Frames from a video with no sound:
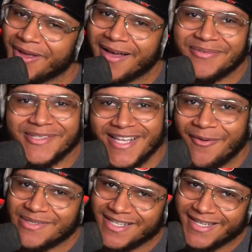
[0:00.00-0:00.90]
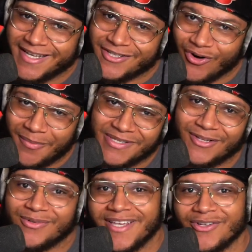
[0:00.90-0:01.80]
obviously he dropped his
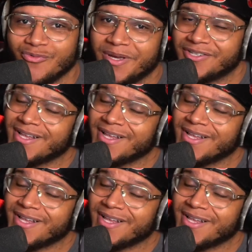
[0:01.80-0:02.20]
little schedule pictures.